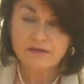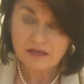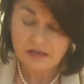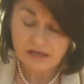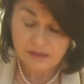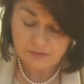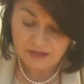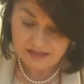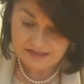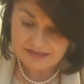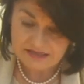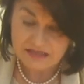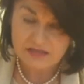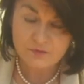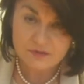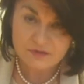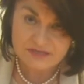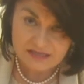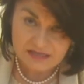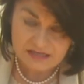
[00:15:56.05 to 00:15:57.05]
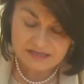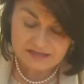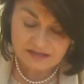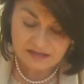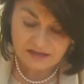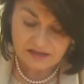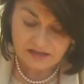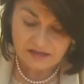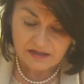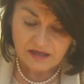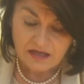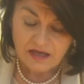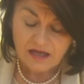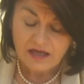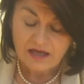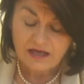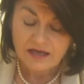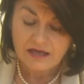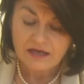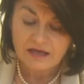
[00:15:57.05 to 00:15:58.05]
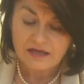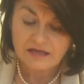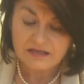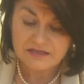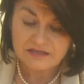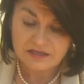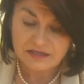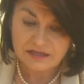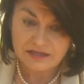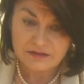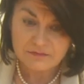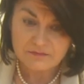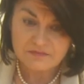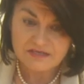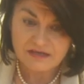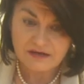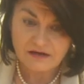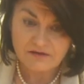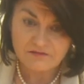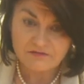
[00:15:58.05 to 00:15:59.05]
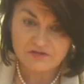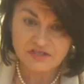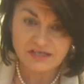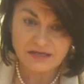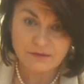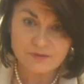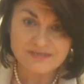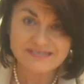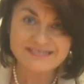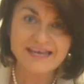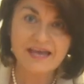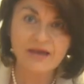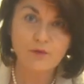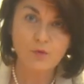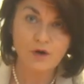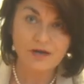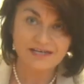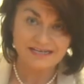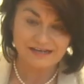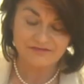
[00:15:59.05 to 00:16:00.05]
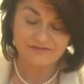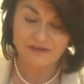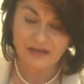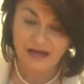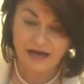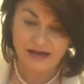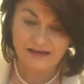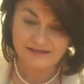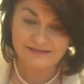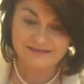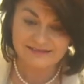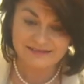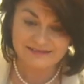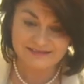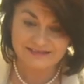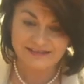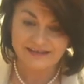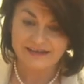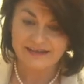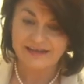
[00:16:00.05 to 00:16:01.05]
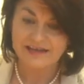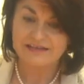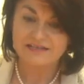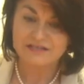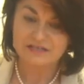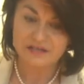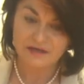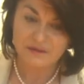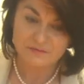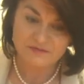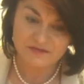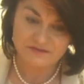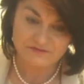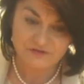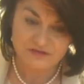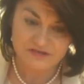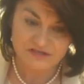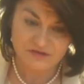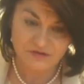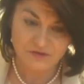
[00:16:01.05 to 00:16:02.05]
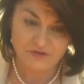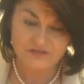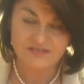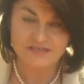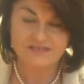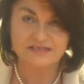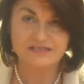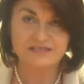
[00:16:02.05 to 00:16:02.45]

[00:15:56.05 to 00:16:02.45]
I'm not saying it was easy in terms of, shall we say, what I've lost, in terms of resources,